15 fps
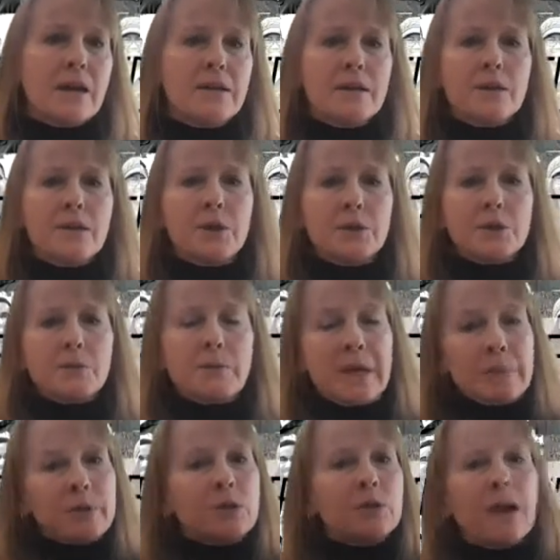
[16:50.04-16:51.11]
there's
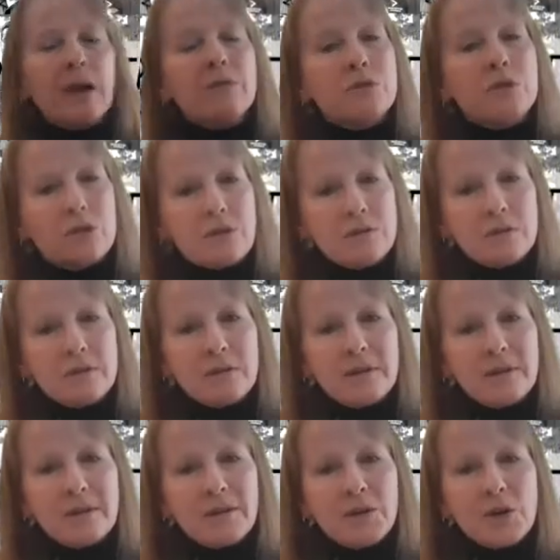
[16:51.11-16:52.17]
people around you
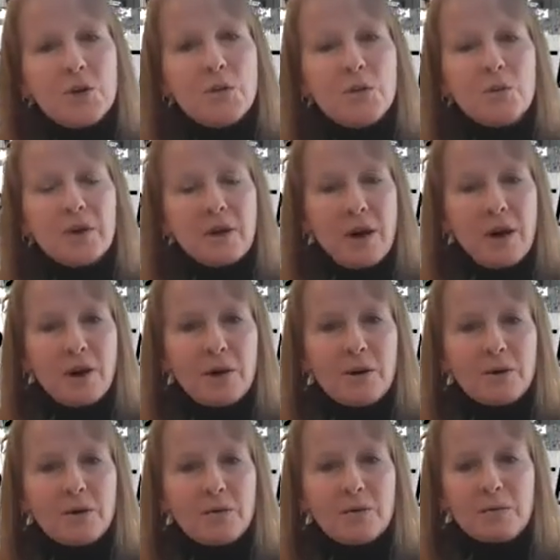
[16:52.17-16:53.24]
who
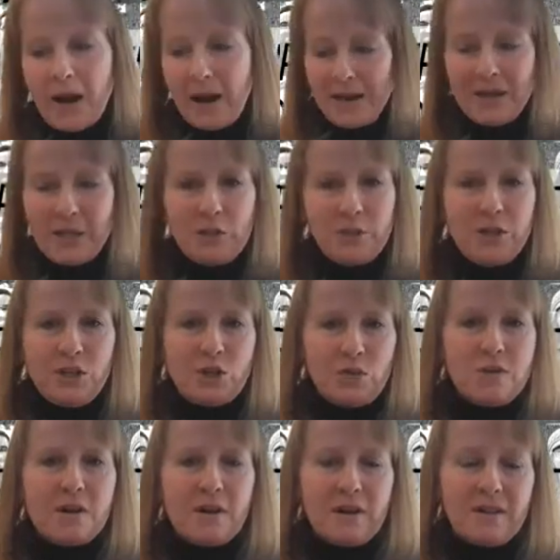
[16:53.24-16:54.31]
are ready to
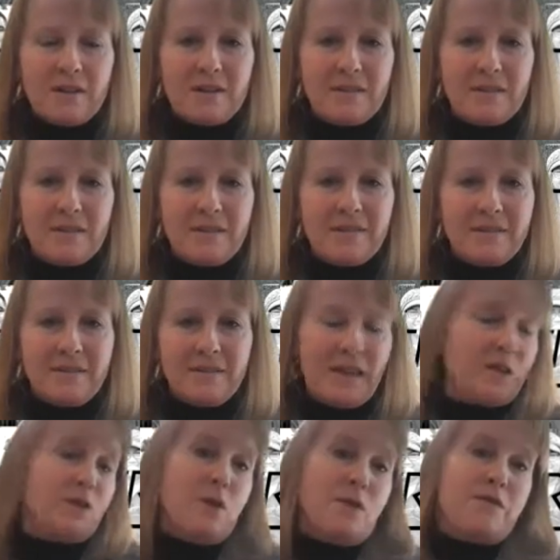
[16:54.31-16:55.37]
ensure
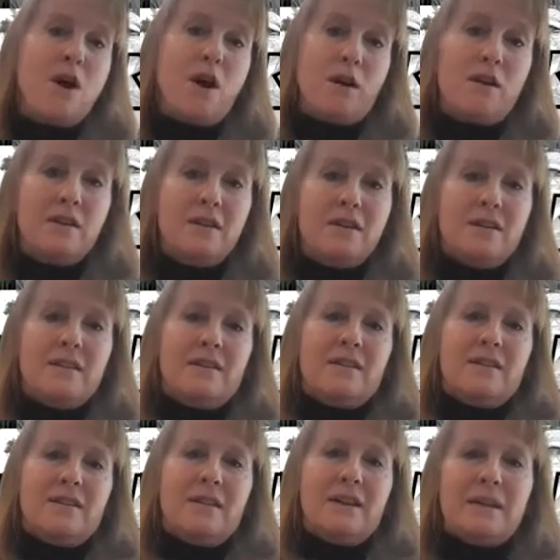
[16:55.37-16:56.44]
that you don't fall.
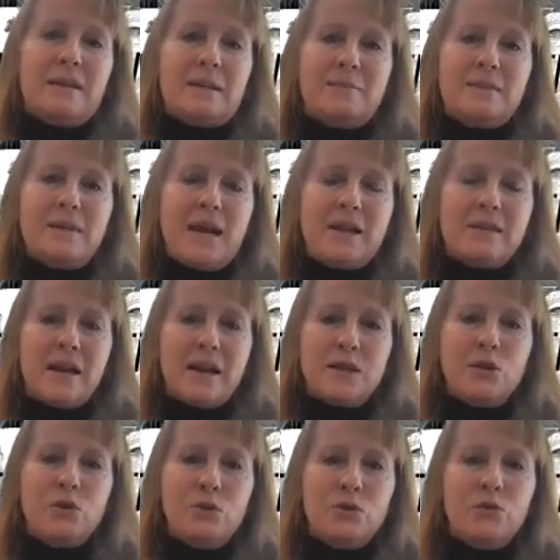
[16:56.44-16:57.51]
And
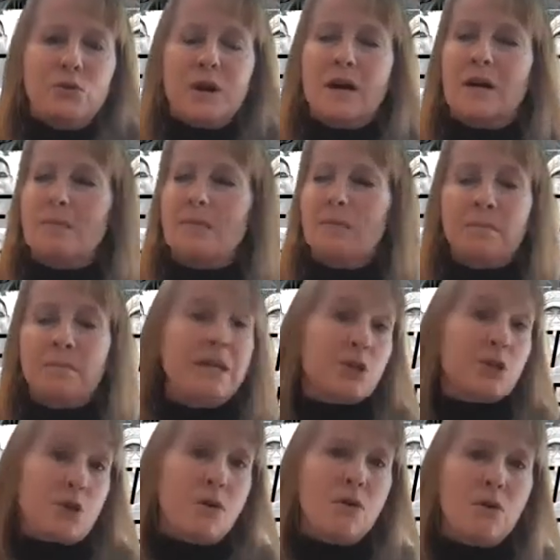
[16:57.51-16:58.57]
that you meet
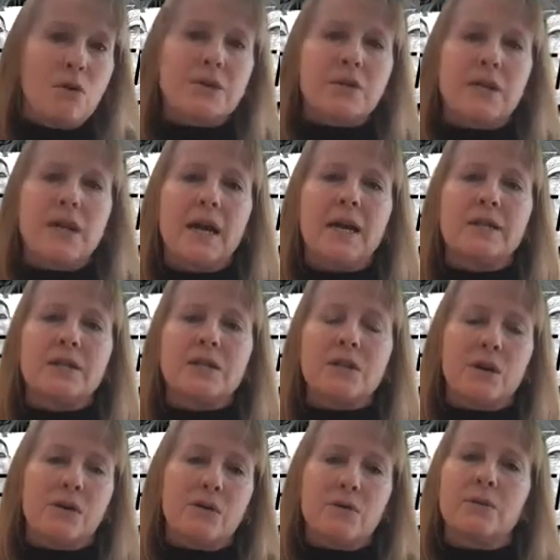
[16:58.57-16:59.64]
your goals. And
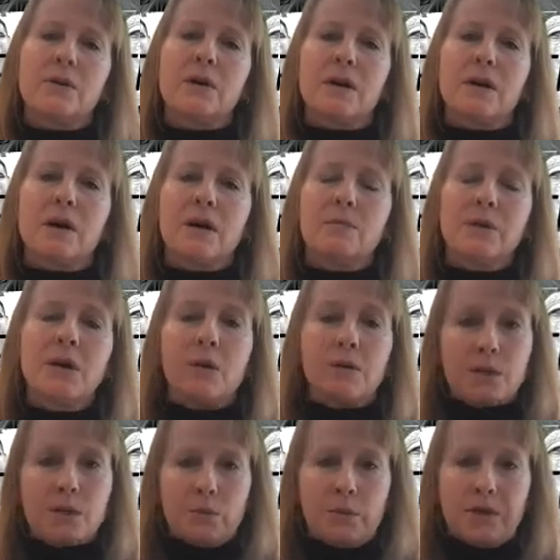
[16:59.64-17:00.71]
so, you know,
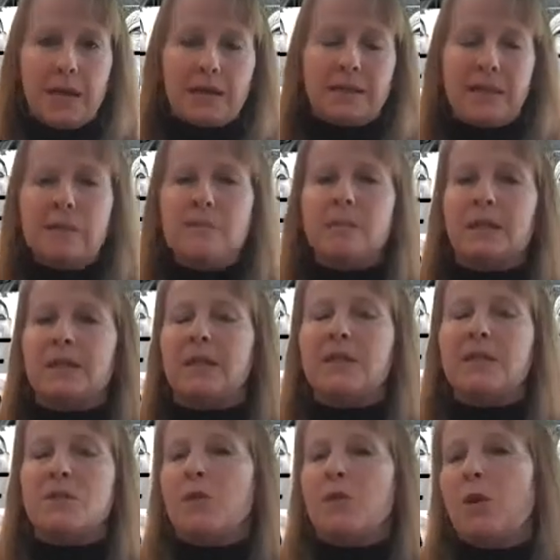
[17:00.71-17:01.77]
and so with that team
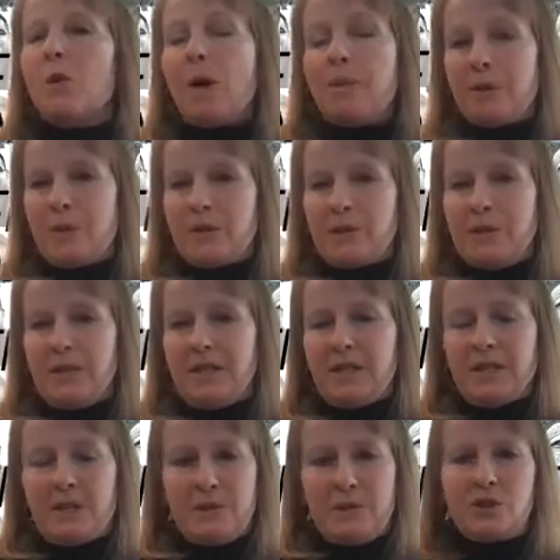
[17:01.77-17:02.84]
building, you know, one person
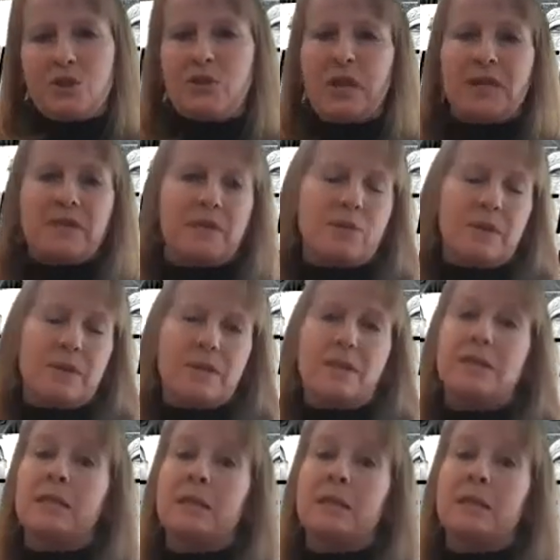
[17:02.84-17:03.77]
dealing with the stress of the rest of the team,